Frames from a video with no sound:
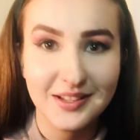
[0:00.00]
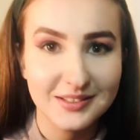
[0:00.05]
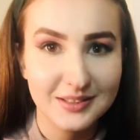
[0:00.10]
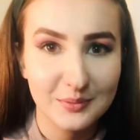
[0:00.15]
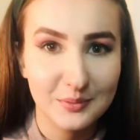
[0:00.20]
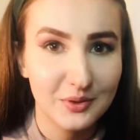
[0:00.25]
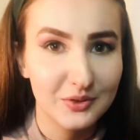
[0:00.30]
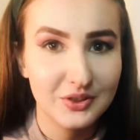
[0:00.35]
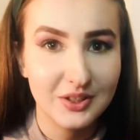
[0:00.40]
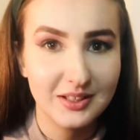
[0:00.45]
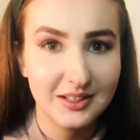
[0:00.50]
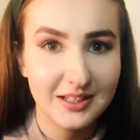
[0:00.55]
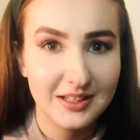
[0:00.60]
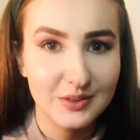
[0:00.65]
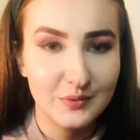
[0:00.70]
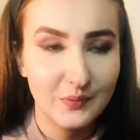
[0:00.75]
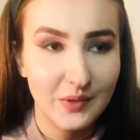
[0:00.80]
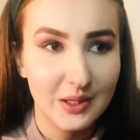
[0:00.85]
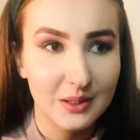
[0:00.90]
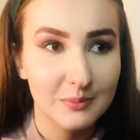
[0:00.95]
in watching these
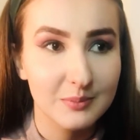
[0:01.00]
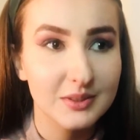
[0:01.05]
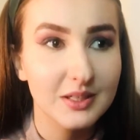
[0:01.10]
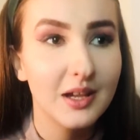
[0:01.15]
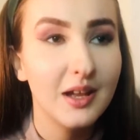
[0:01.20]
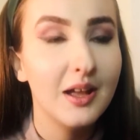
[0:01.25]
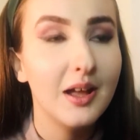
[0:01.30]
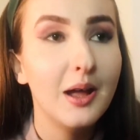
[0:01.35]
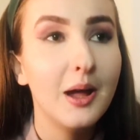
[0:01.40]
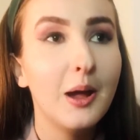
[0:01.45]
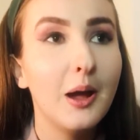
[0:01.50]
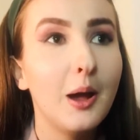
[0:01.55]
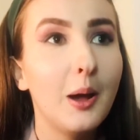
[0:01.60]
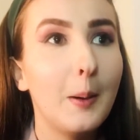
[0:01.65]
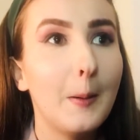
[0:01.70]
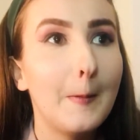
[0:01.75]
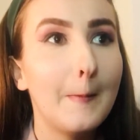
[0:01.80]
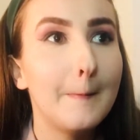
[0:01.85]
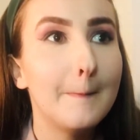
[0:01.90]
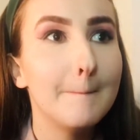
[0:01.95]
films,
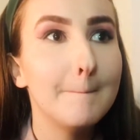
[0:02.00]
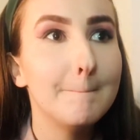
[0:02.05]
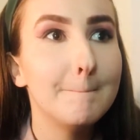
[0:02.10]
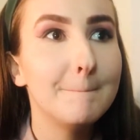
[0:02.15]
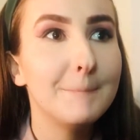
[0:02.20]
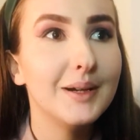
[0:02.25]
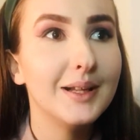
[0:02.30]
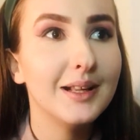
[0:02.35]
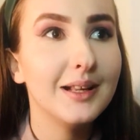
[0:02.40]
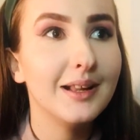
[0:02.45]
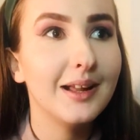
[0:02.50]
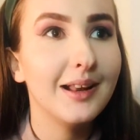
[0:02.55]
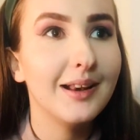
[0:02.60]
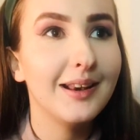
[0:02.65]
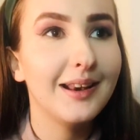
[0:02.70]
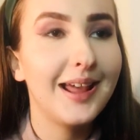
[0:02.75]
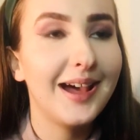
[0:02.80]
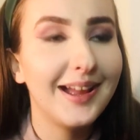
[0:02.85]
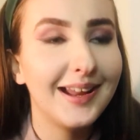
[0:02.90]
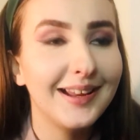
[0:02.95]
but
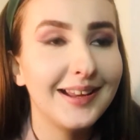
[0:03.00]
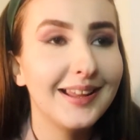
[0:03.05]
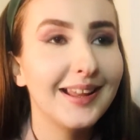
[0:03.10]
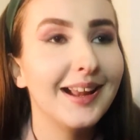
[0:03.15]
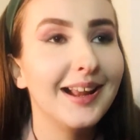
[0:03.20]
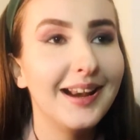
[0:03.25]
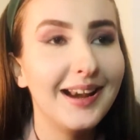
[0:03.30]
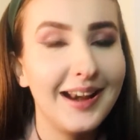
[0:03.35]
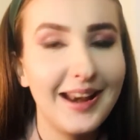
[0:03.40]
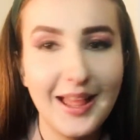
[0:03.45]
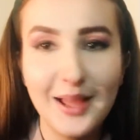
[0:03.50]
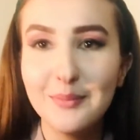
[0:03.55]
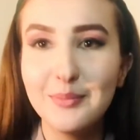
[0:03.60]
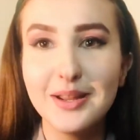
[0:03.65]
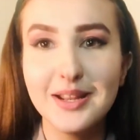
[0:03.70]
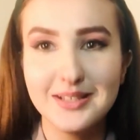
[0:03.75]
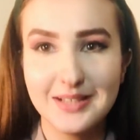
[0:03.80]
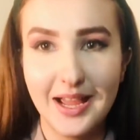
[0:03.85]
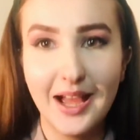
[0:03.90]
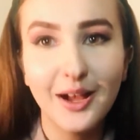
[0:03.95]
like, let
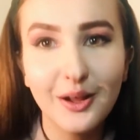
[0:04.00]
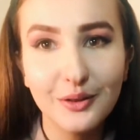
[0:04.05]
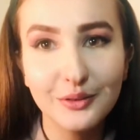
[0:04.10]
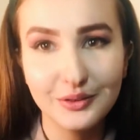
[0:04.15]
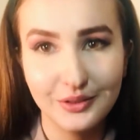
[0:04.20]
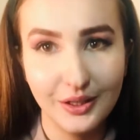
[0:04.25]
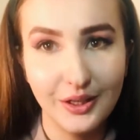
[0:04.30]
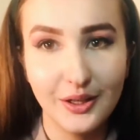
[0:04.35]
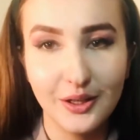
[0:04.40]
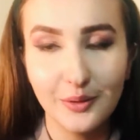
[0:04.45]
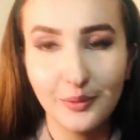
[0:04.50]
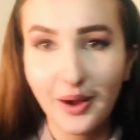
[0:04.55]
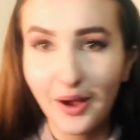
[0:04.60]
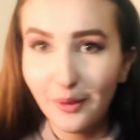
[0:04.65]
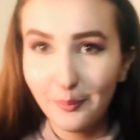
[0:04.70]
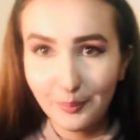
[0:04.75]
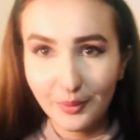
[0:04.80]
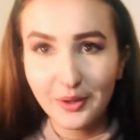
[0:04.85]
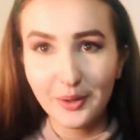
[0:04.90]
me tell you, I'll put a